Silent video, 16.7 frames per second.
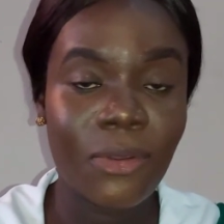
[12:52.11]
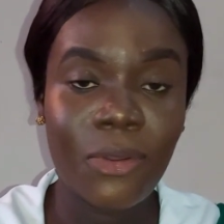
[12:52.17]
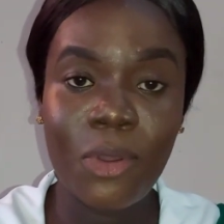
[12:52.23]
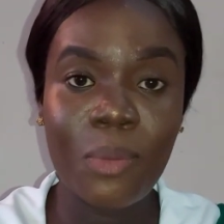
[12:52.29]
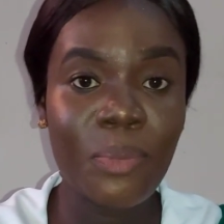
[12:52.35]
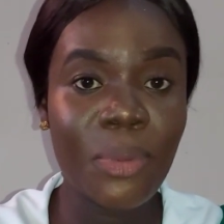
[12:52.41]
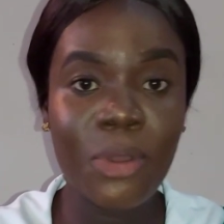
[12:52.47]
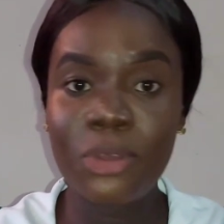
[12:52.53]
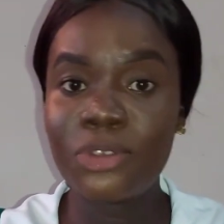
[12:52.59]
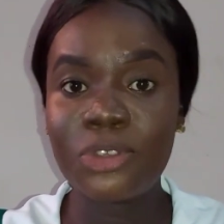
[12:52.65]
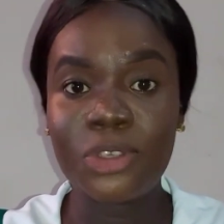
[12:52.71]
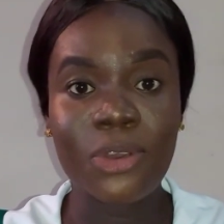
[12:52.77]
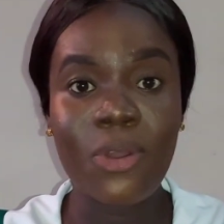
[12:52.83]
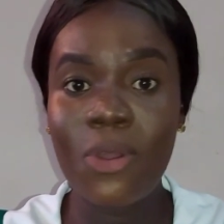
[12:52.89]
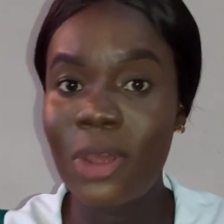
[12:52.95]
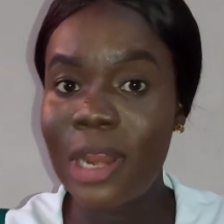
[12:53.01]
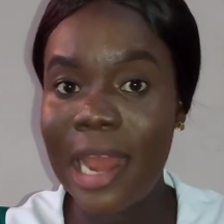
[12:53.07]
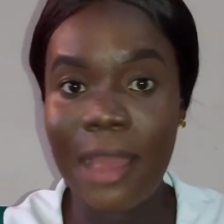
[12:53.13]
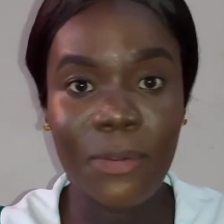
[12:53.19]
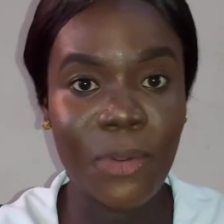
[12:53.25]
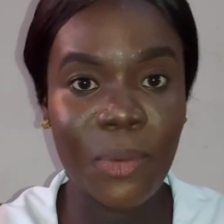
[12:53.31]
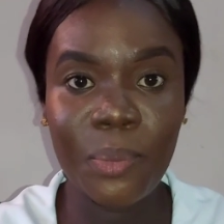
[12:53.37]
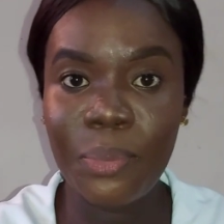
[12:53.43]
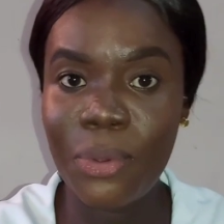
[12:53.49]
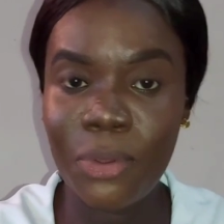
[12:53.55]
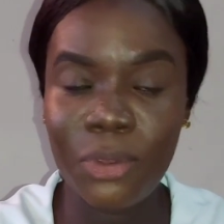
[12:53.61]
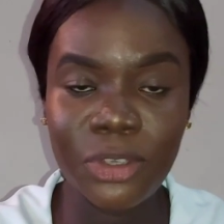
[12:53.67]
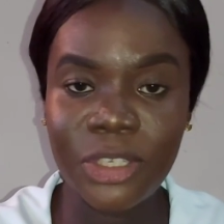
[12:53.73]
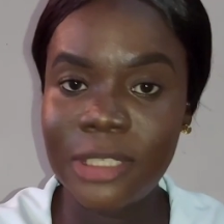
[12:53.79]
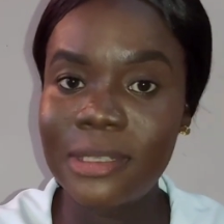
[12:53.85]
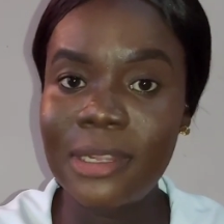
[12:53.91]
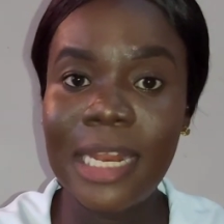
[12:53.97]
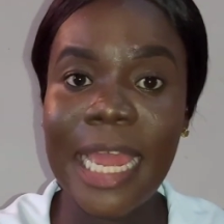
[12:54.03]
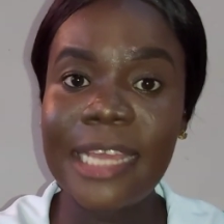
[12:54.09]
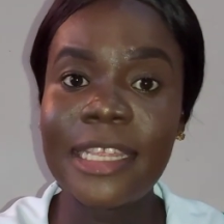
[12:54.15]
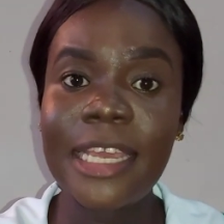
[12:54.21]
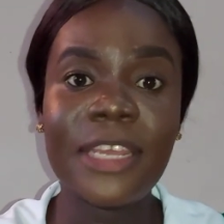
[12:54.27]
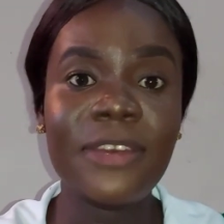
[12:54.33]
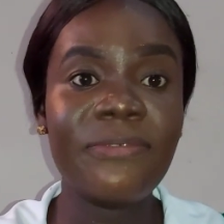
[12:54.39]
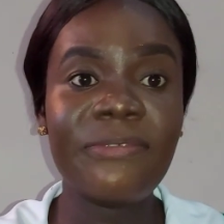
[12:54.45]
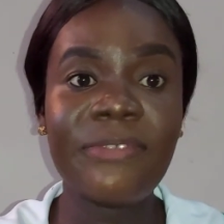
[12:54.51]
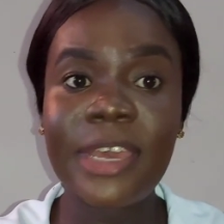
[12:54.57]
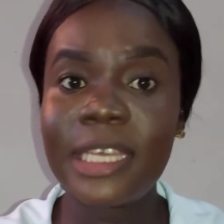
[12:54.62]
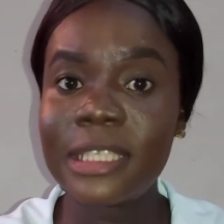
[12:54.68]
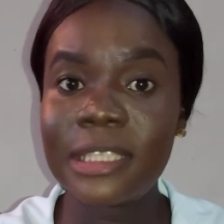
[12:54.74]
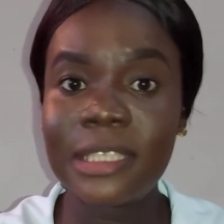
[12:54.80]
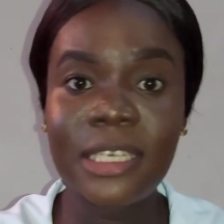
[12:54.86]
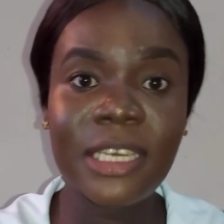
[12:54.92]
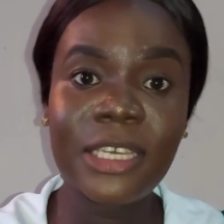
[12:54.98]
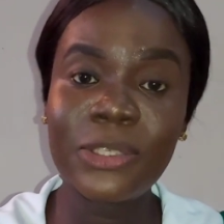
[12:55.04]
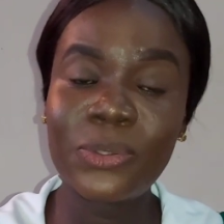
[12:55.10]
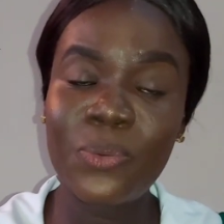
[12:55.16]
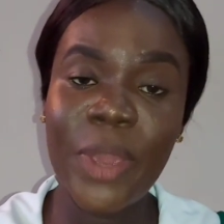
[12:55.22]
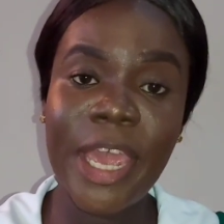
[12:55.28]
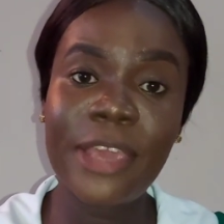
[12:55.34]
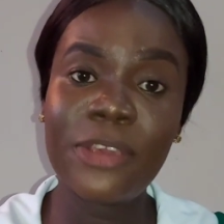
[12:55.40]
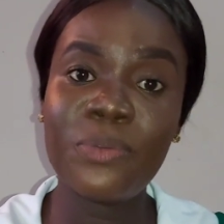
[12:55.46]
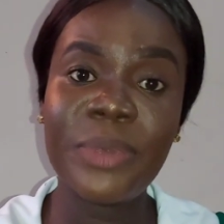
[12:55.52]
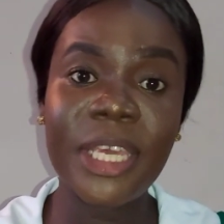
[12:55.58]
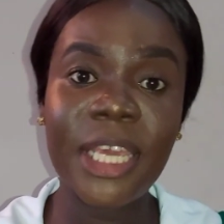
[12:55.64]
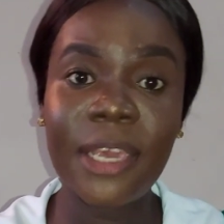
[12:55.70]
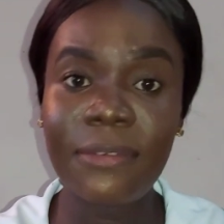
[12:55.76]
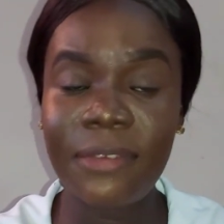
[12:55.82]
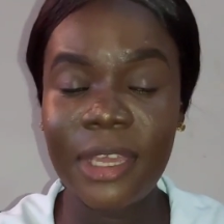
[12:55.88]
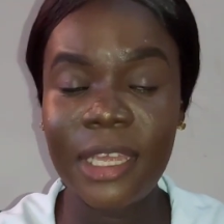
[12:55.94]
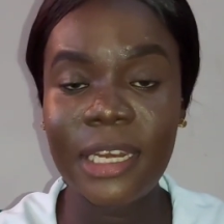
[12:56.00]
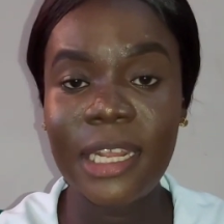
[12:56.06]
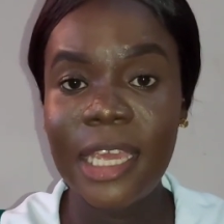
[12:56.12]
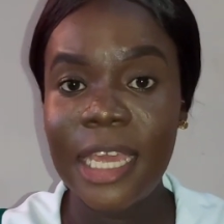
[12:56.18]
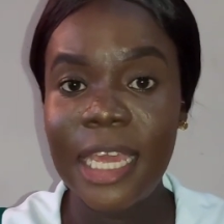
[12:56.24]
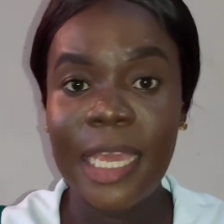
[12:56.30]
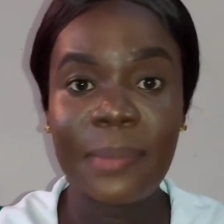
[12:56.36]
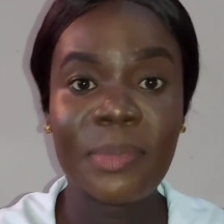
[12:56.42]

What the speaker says: compulsory, all are compulsory. It's not like the universities where you'll be given